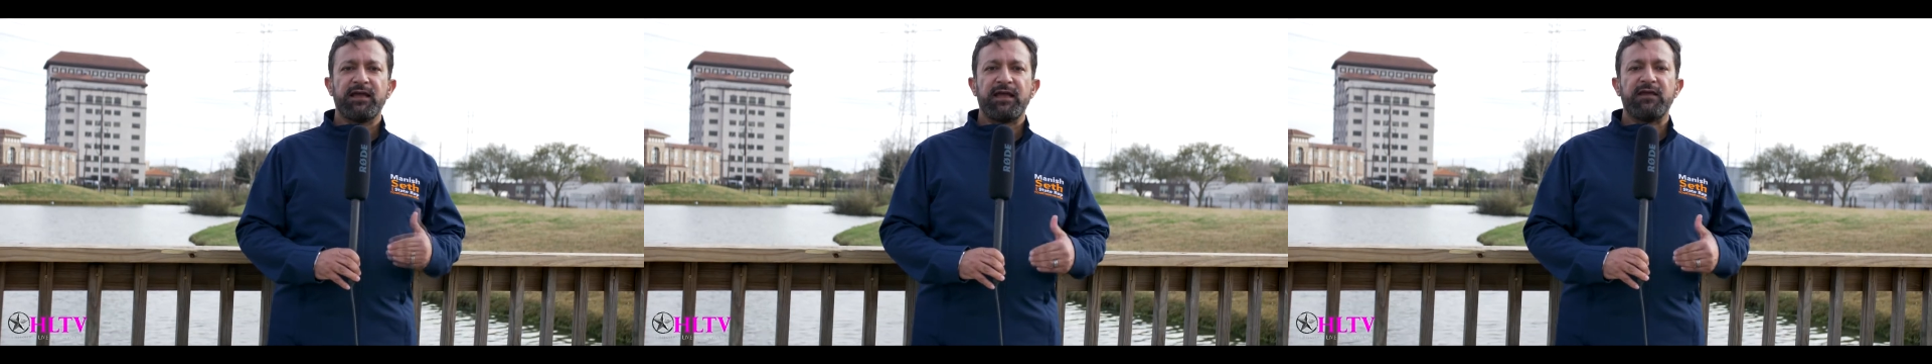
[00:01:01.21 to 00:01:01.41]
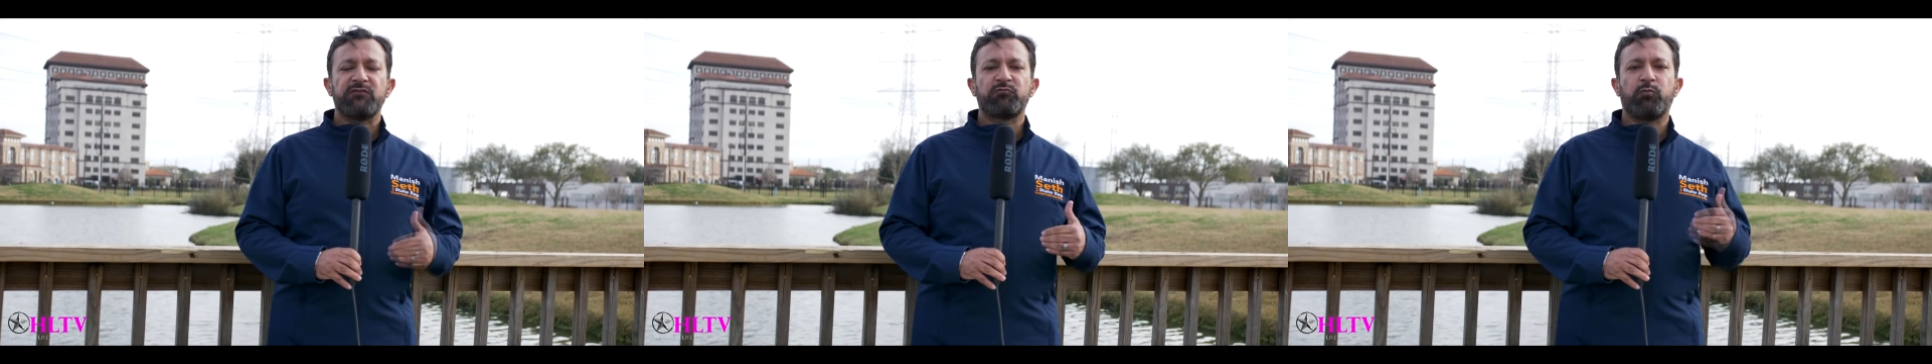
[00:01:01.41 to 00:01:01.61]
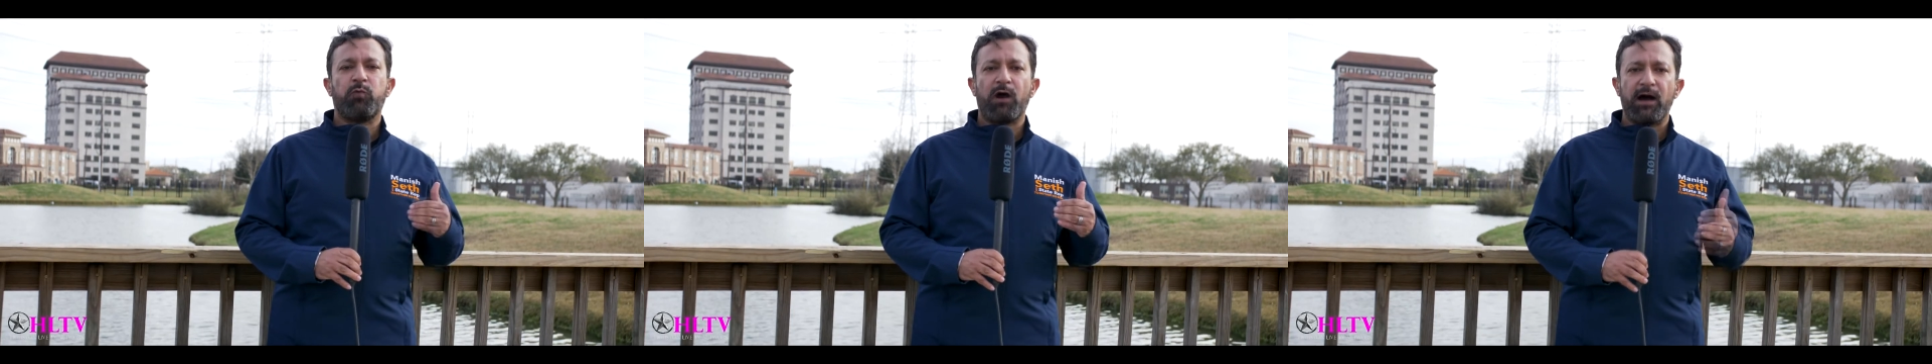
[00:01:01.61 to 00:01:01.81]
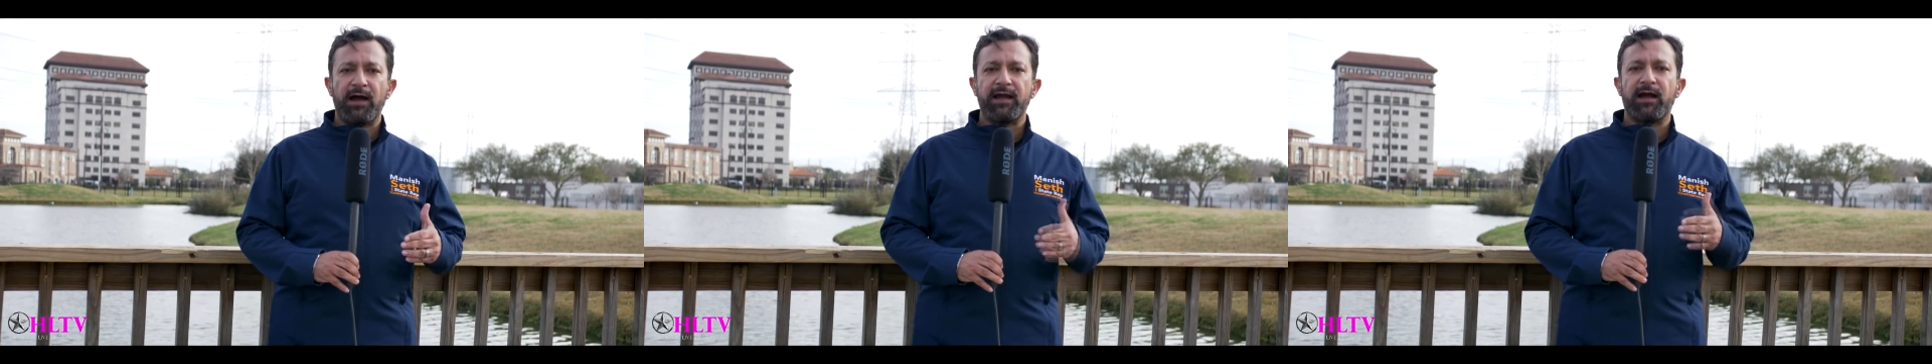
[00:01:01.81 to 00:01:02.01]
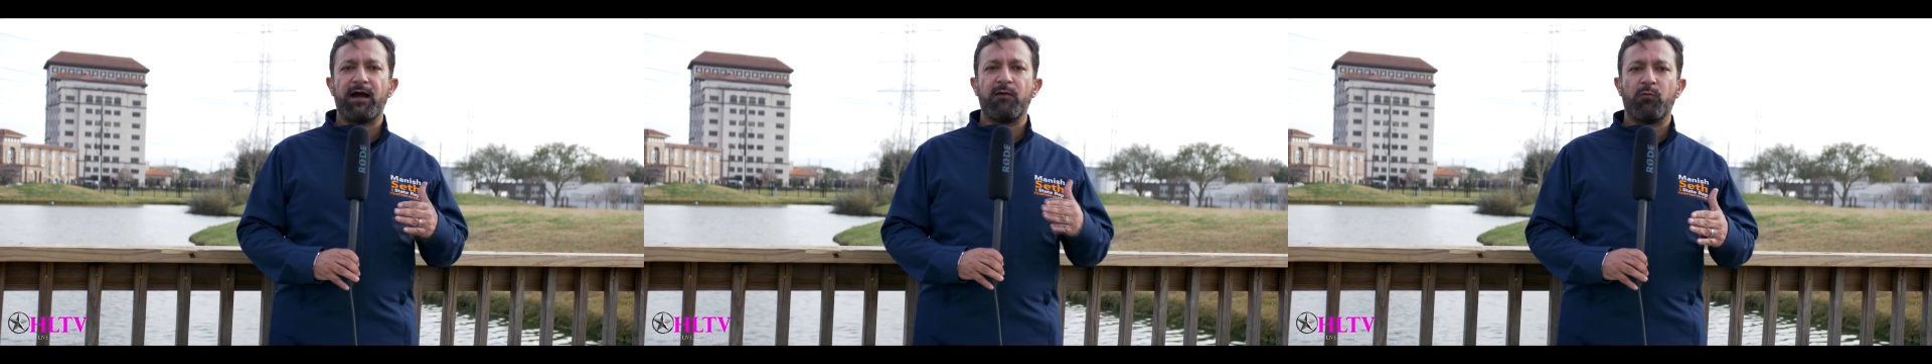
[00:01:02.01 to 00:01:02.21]
is
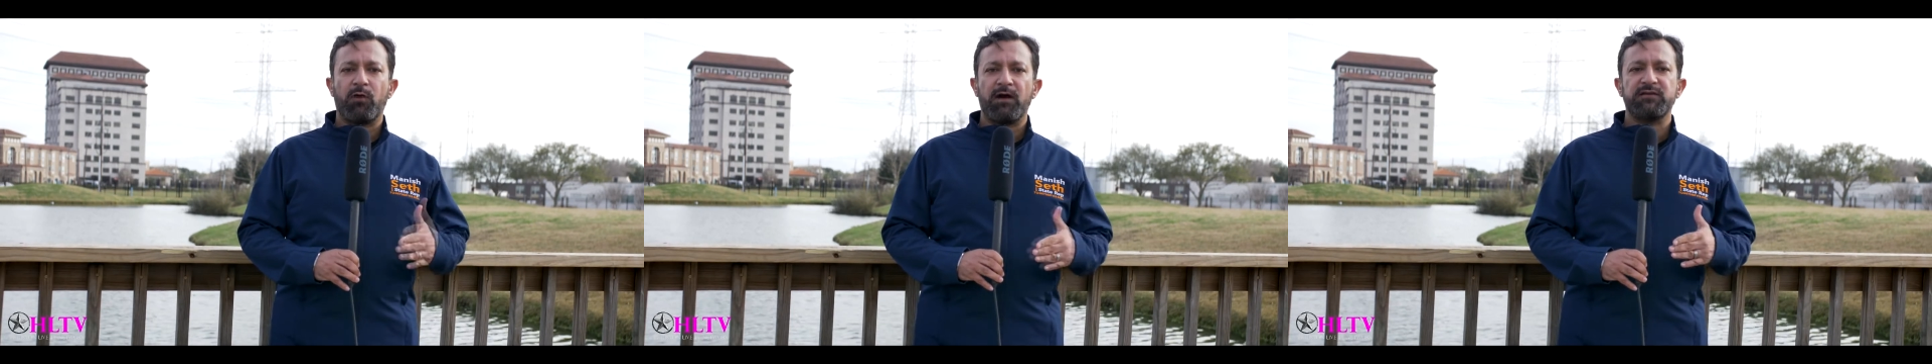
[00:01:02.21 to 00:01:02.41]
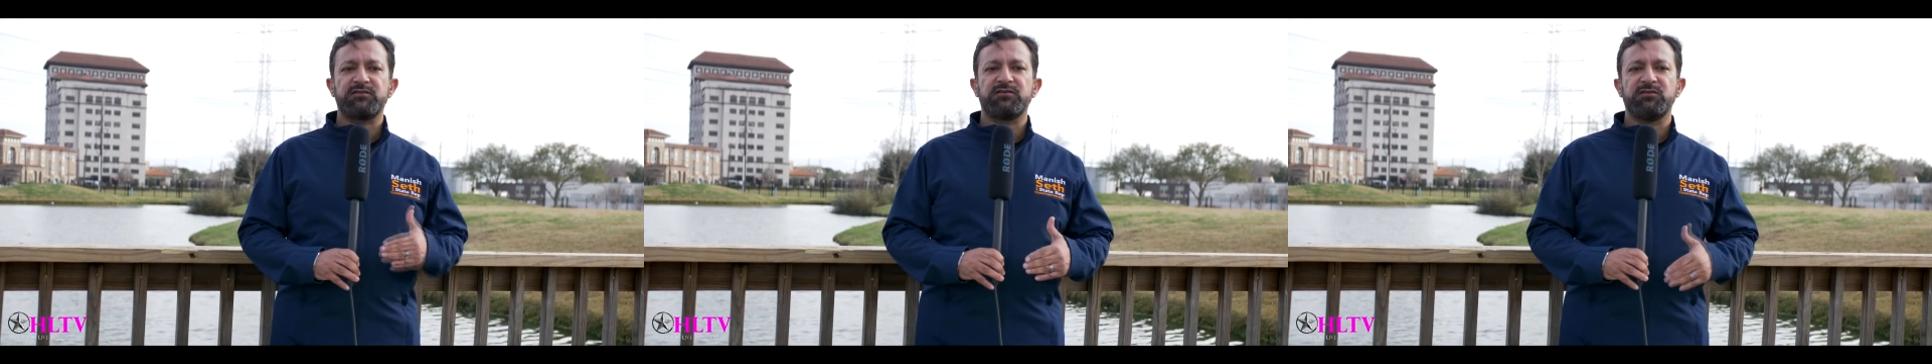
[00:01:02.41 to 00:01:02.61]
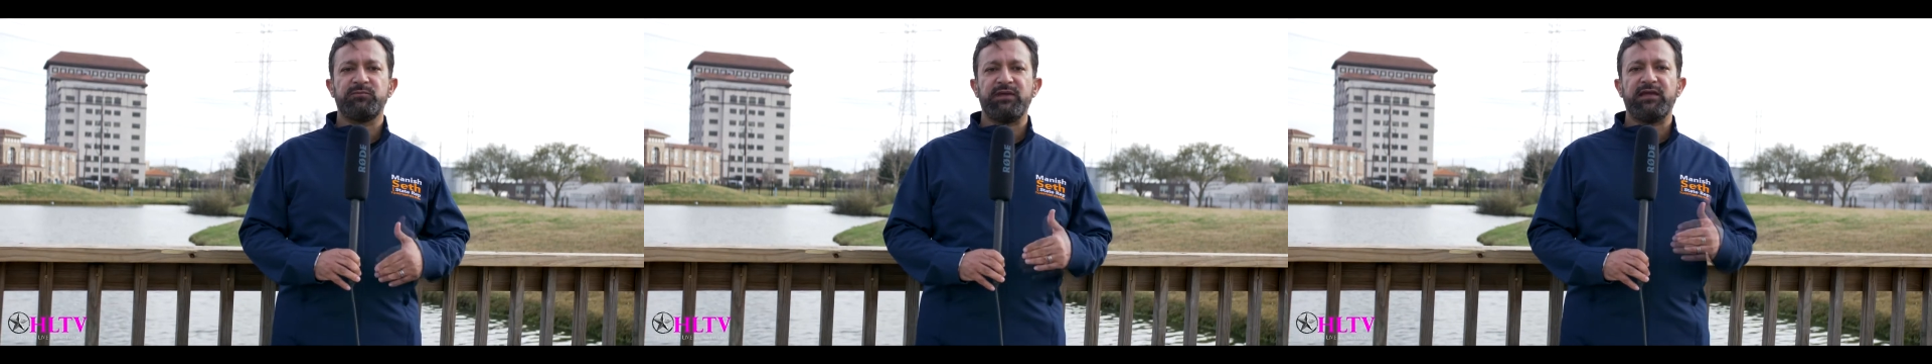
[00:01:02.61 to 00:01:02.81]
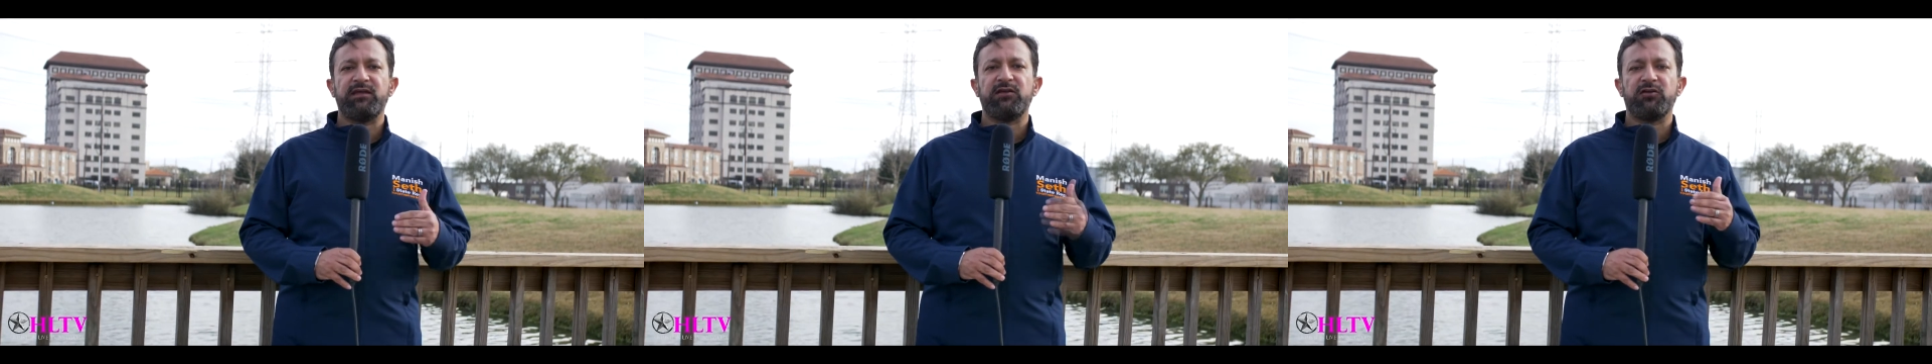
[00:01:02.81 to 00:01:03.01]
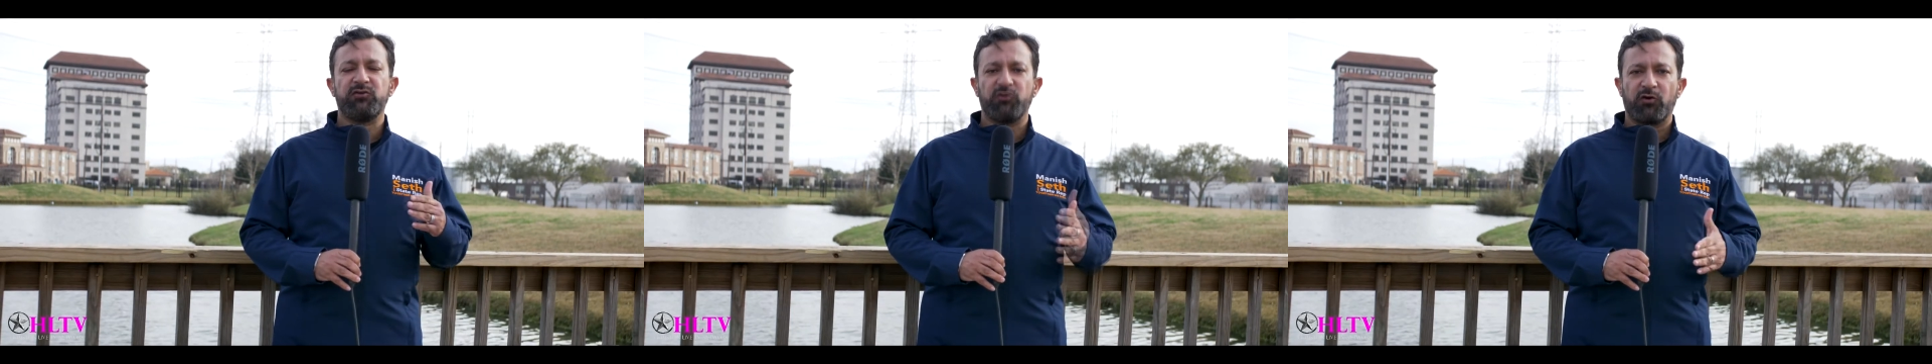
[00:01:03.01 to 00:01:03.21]
why I want to
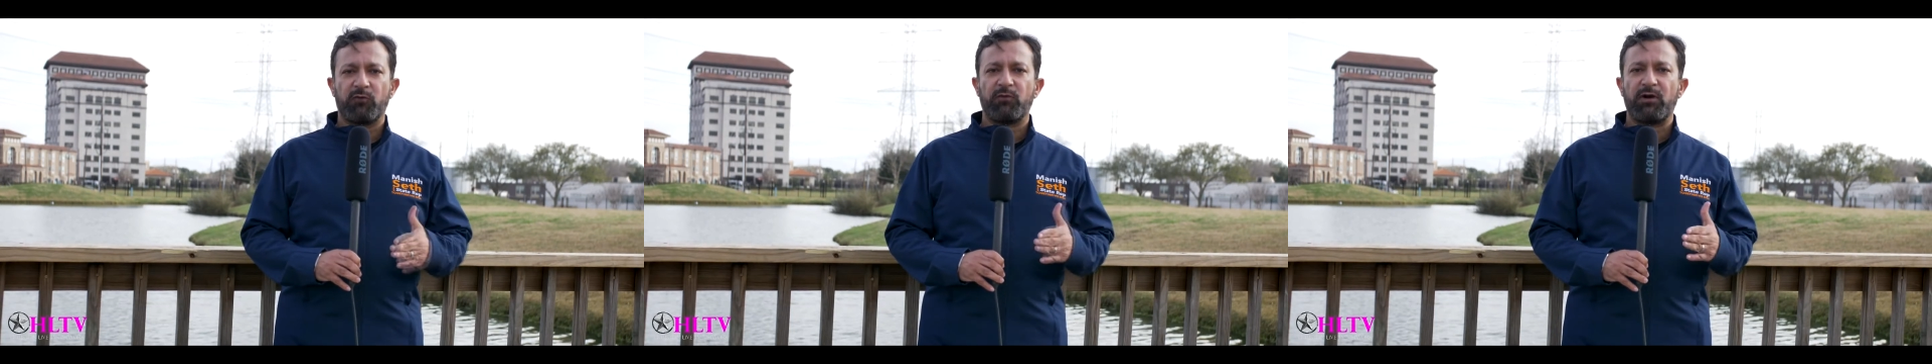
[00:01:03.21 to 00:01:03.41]
be your